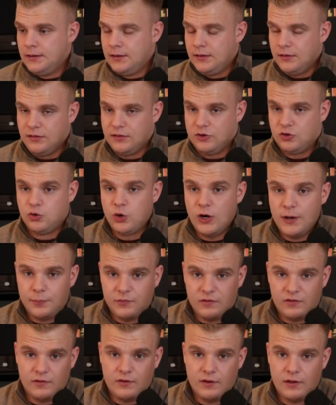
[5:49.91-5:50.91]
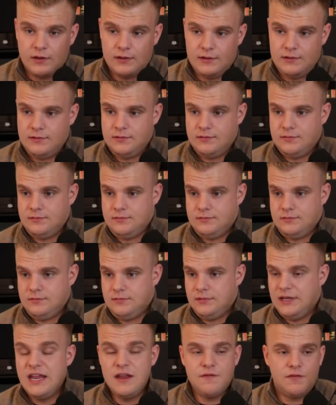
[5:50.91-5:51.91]
the trips,
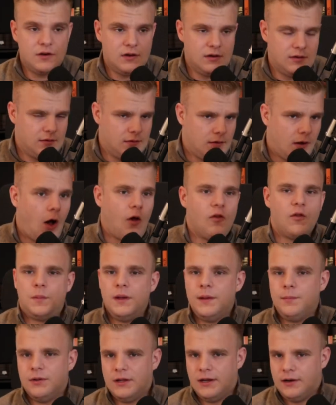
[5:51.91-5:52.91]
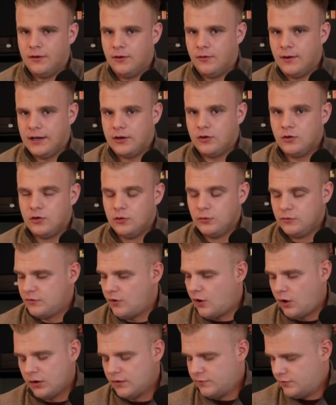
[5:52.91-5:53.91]
even all the people I know, I could lose
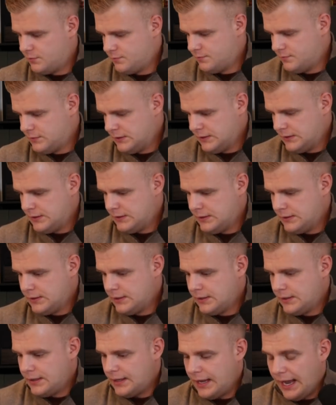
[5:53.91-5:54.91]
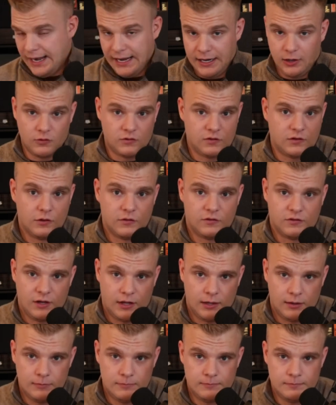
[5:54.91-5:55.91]
all of them and I could still
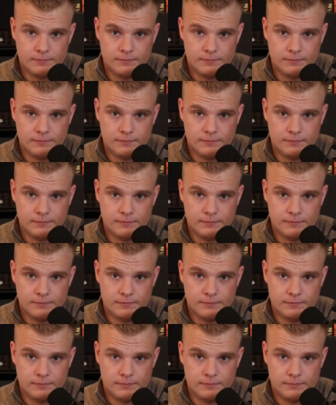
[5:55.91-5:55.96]
sell.